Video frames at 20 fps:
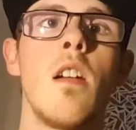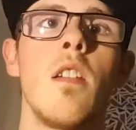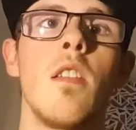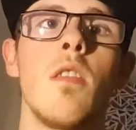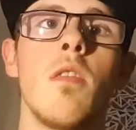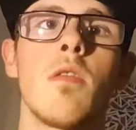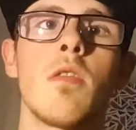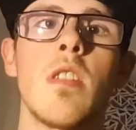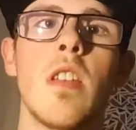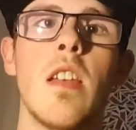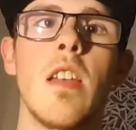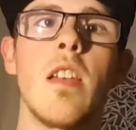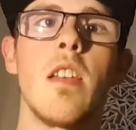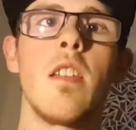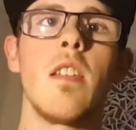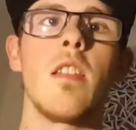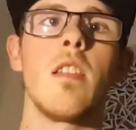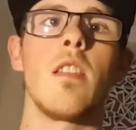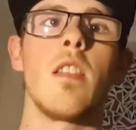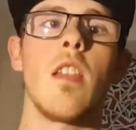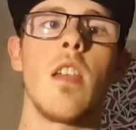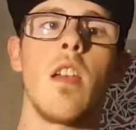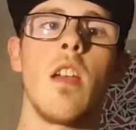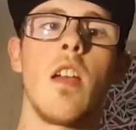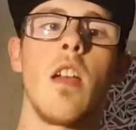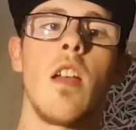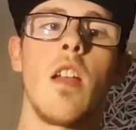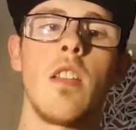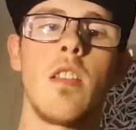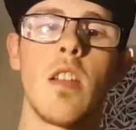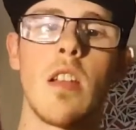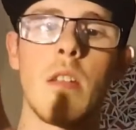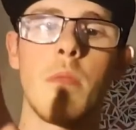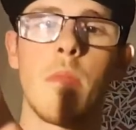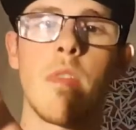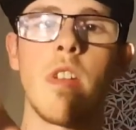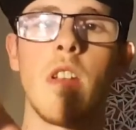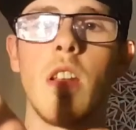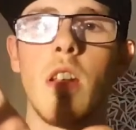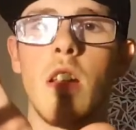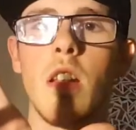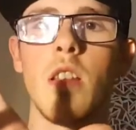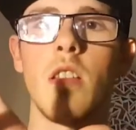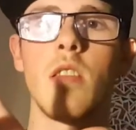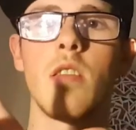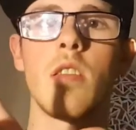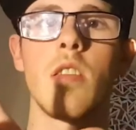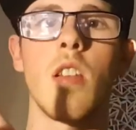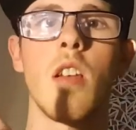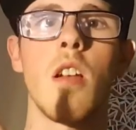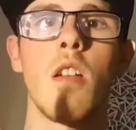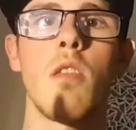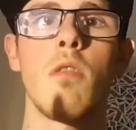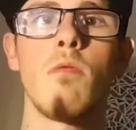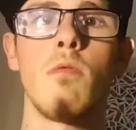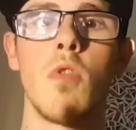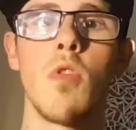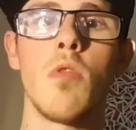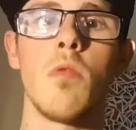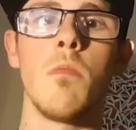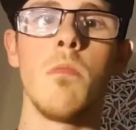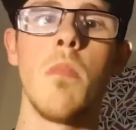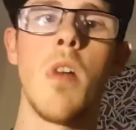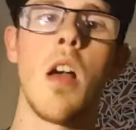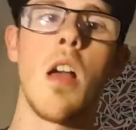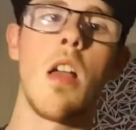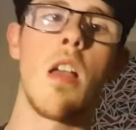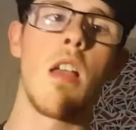you'll see the gentleman in his room,